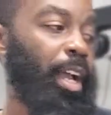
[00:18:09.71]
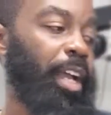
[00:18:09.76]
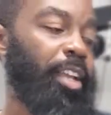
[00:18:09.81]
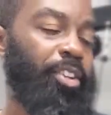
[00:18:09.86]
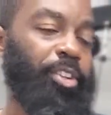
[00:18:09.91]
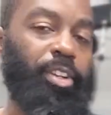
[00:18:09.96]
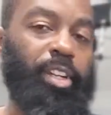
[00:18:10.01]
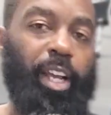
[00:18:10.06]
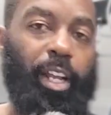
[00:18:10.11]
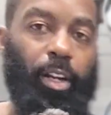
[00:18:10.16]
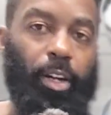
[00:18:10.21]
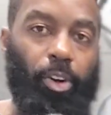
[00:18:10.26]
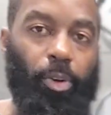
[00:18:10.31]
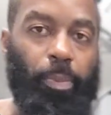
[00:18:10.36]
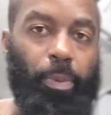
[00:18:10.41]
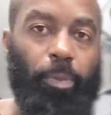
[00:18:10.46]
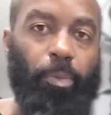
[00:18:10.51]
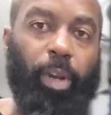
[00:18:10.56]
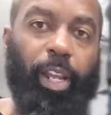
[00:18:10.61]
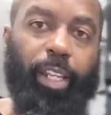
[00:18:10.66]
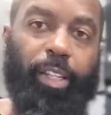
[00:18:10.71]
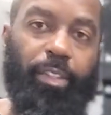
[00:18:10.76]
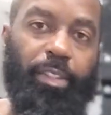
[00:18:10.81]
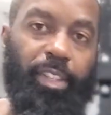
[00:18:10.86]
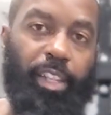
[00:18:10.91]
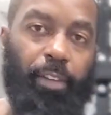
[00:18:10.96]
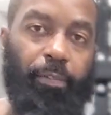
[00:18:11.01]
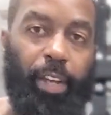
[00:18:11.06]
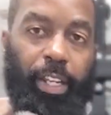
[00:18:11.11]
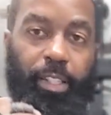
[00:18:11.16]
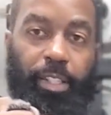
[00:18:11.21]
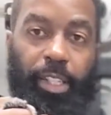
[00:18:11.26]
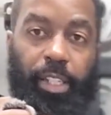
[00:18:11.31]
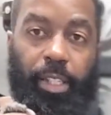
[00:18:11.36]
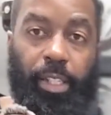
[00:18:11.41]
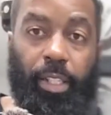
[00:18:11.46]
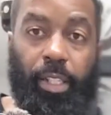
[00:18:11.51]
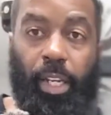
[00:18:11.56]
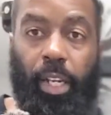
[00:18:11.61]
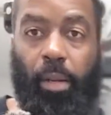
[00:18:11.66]
You got to hope and wait and see if I see
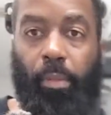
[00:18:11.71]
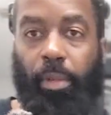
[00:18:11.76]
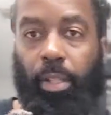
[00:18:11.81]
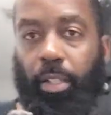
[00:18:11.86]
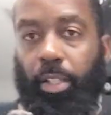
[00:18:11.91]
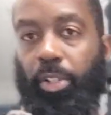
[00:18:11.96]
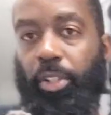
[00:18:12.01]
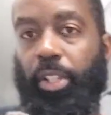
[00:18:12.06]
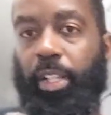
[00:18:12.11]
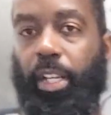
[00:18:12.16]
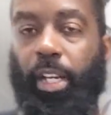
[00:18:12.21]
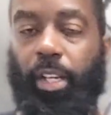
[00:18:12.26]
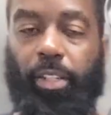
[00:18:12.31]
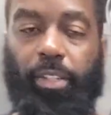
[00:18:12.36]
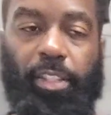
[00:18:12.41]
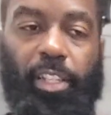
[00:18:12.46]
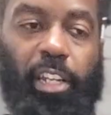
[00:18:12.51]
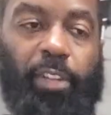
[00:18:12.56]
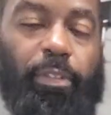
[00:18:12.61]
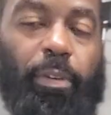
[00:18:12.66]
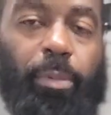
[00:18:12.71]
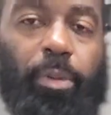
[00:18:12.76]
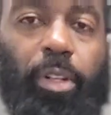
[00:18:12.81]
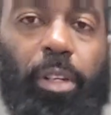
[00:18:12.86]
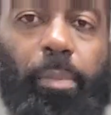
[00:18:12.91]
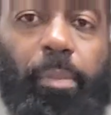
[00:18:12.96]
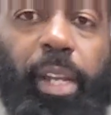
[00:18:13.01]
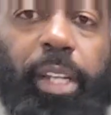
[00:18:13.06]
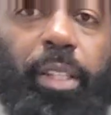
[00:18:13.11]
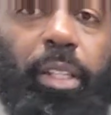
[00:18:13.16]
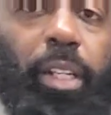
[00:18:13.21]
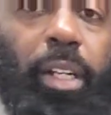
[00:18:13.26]
the comment. Then you got to see if I'm going to make the